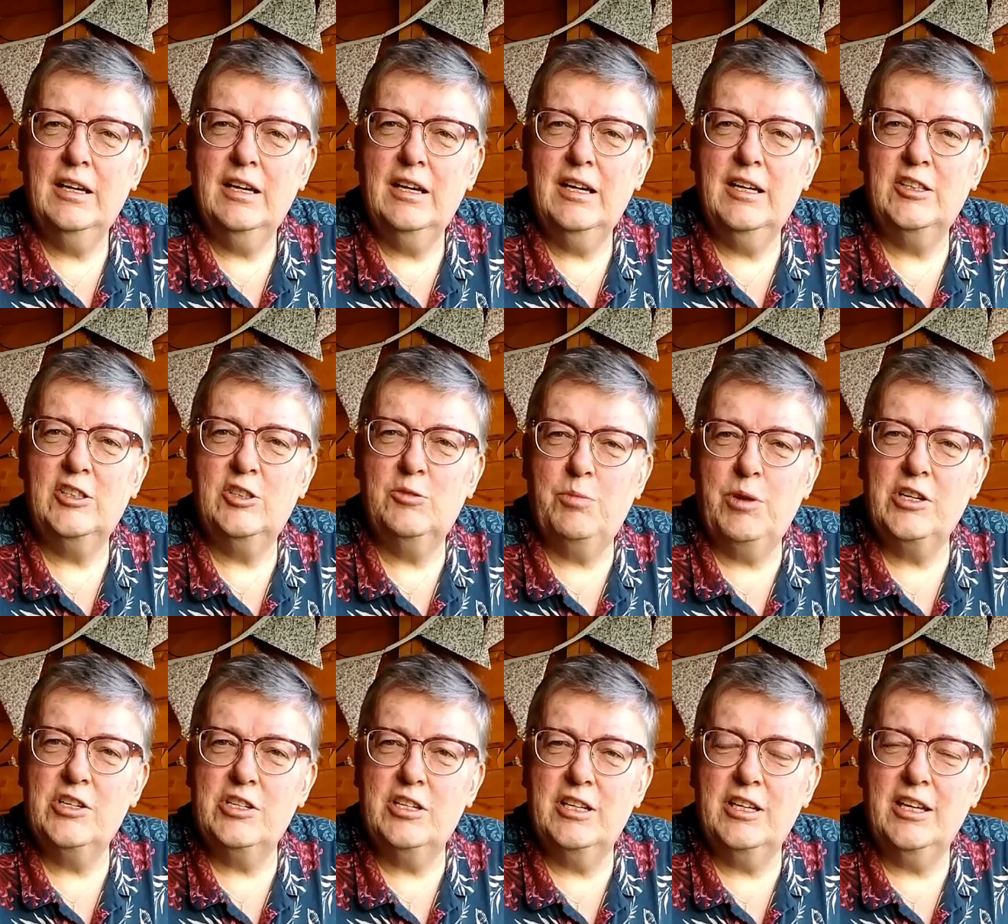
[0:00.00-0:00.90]

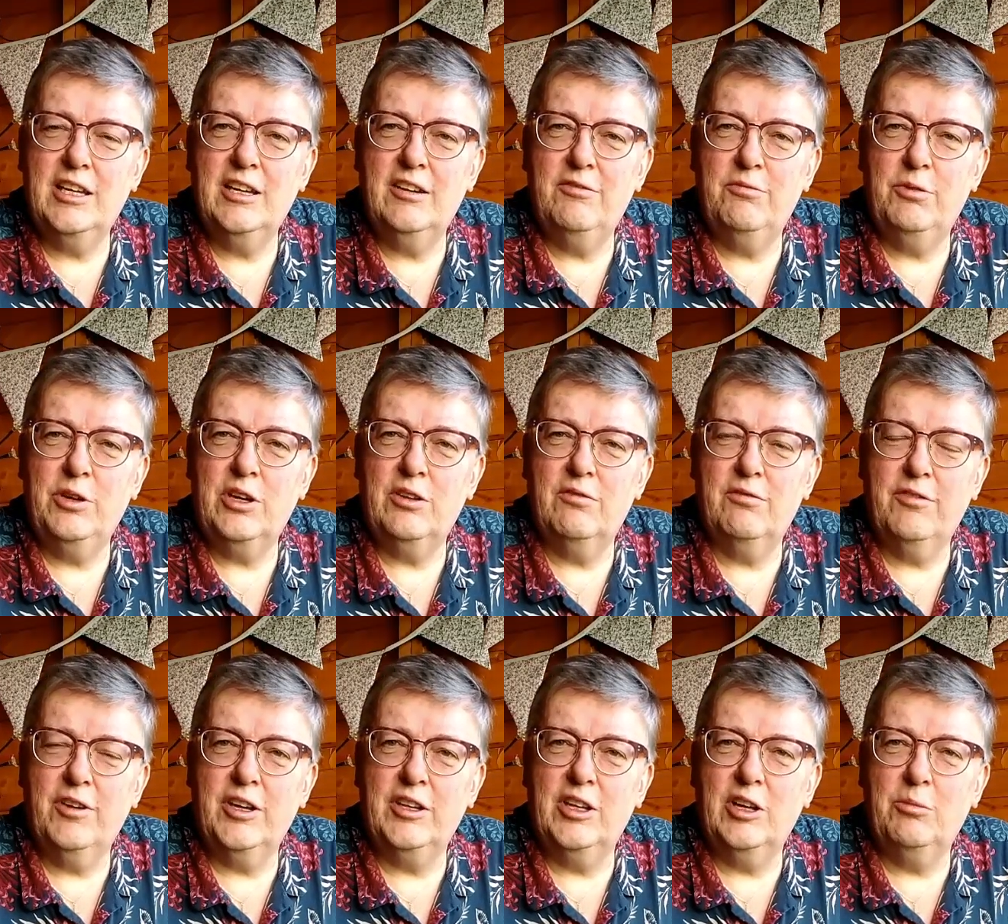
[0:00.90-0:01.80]
Especially if we can
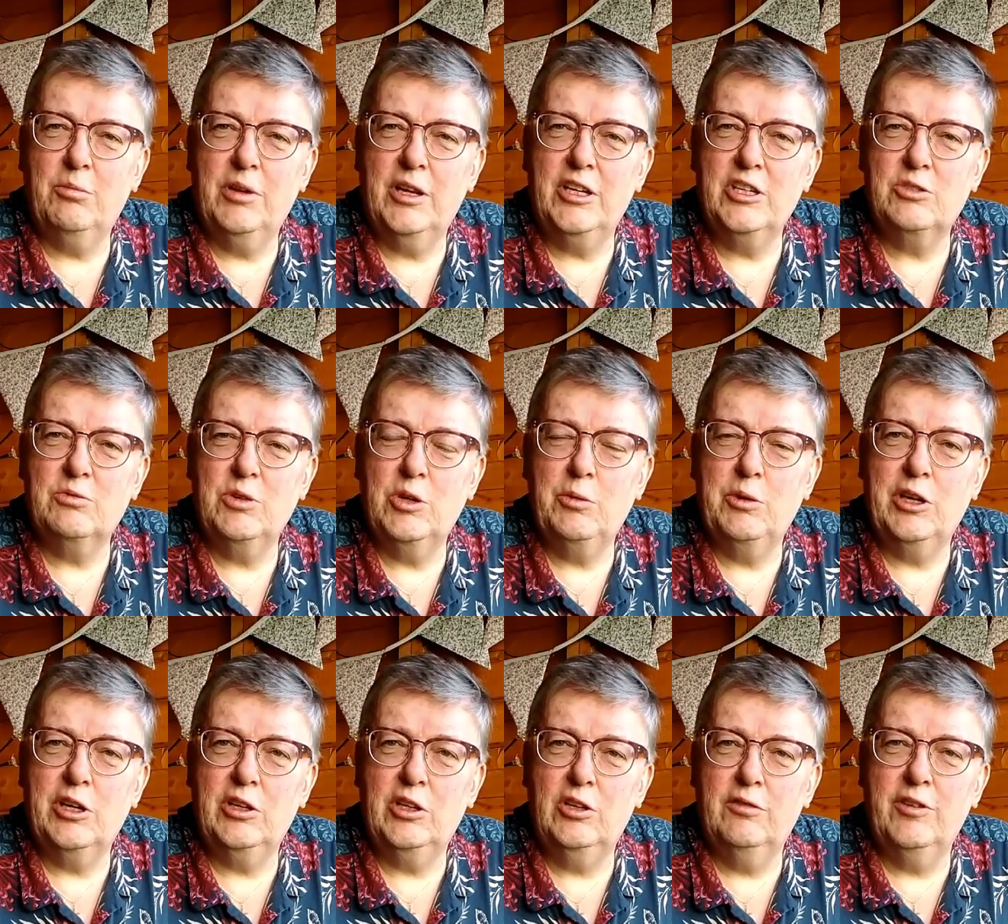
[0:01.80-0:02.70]
find that place where we
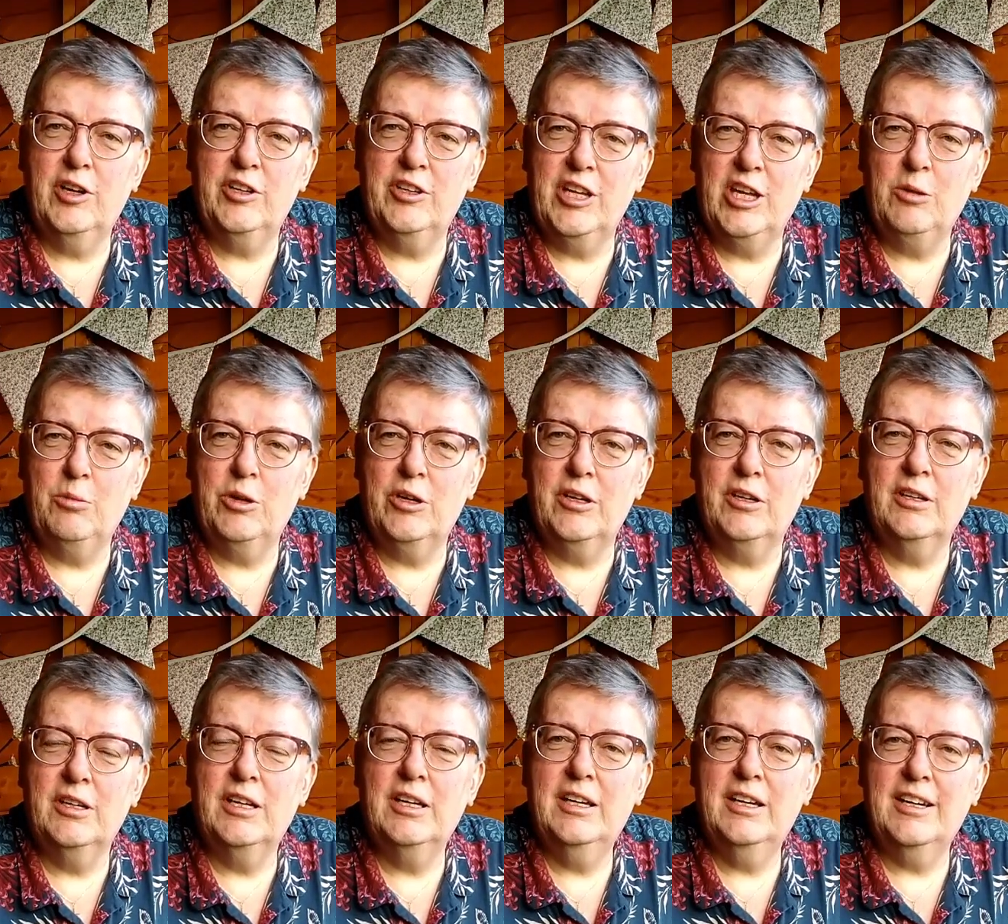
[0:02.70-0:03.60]
can love our neighbour
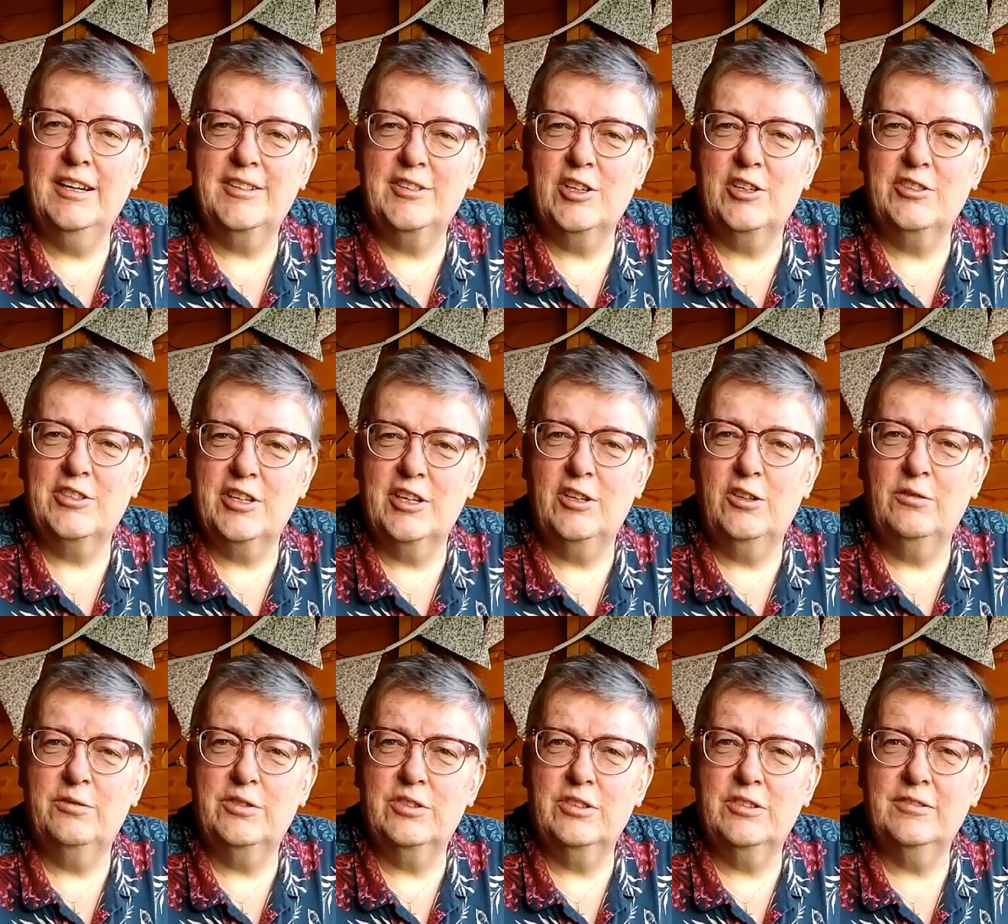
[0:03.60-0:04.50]
as
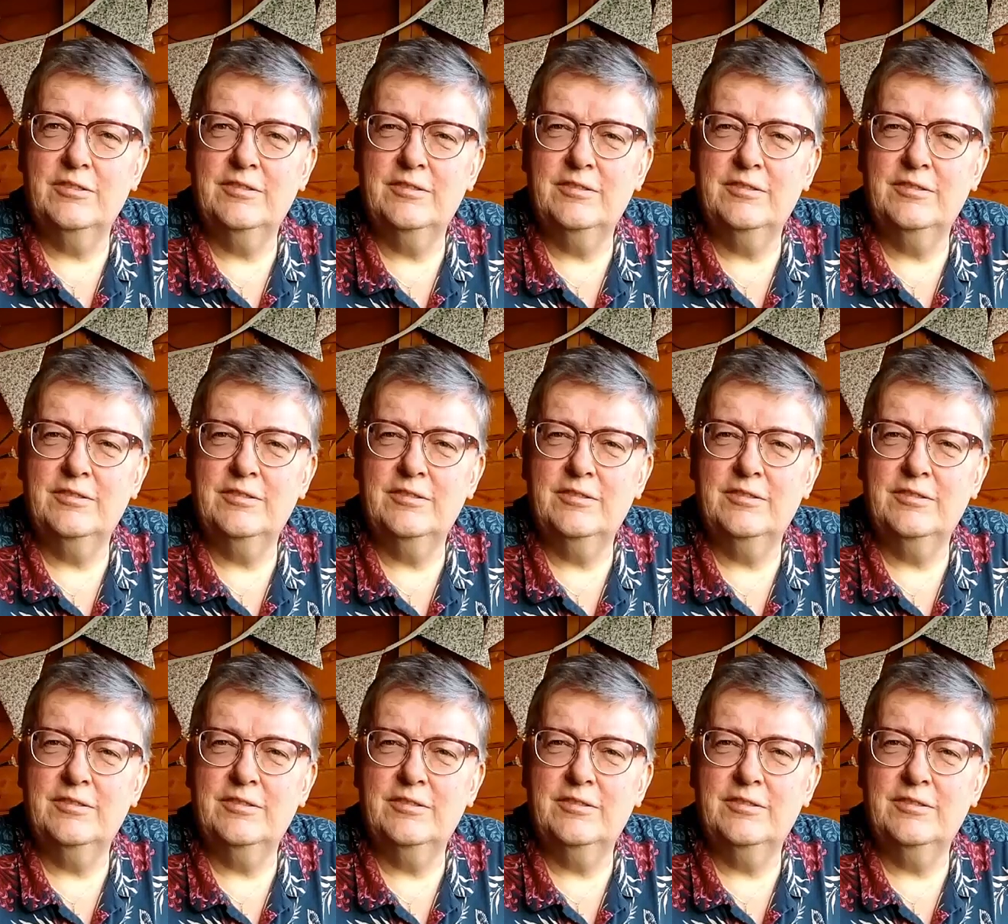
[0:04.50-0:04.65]
ourselves.